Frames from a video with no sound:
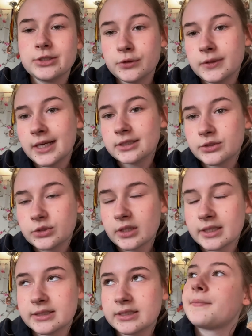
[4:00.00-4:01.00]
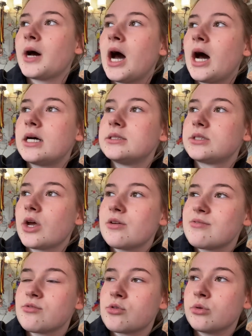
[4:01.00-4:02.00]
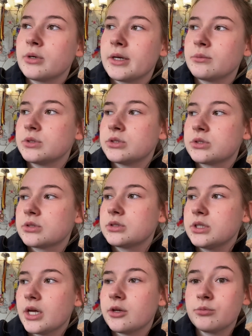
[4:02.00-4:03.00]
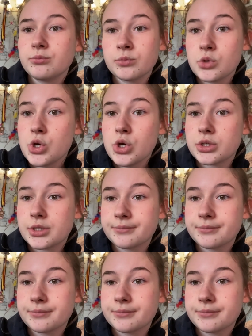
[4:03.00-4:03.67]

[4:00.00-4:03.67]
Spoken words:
doing the exercises. But overall it was, you know, good.